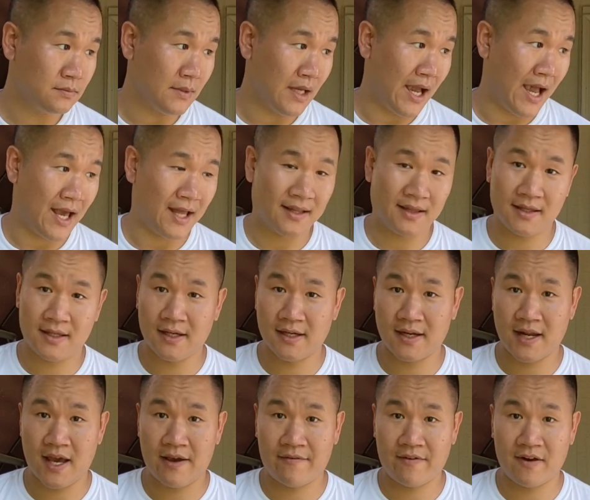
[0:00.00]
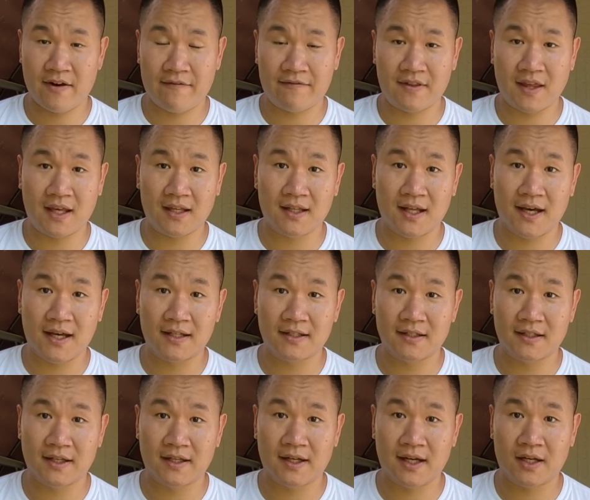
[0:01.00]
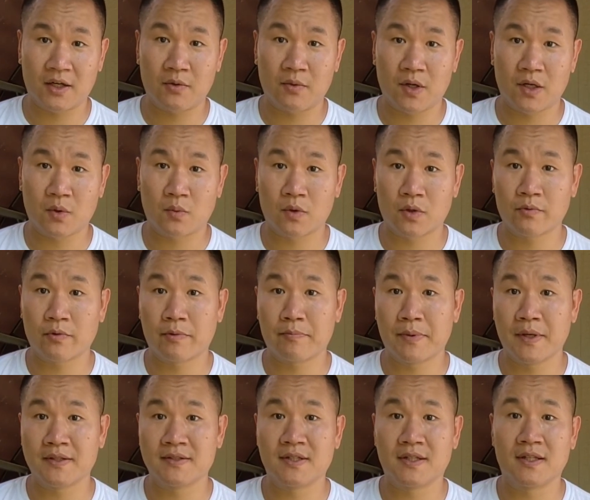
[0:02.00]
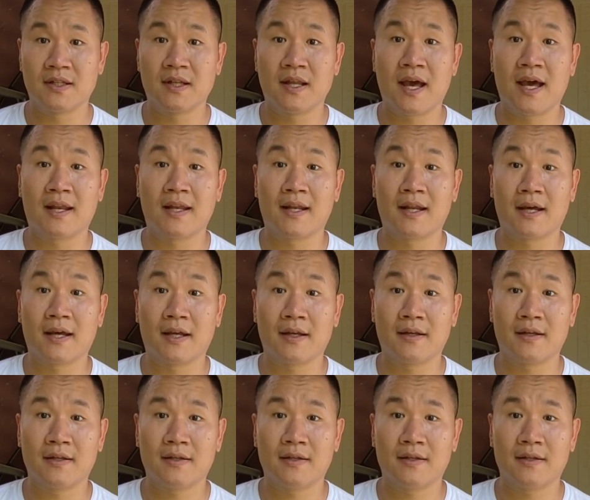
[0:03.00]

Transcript: I didn't have enough daylight, and I don't want to work with bees at night